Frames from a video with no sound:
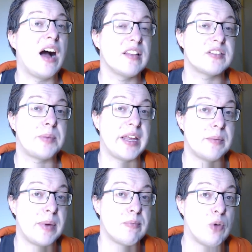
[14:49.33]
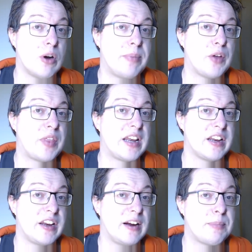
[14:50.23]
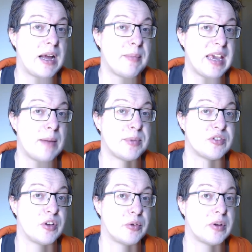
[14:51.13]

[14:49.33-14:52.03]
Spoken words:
I'll explain a bit more about that in an upcoming episode.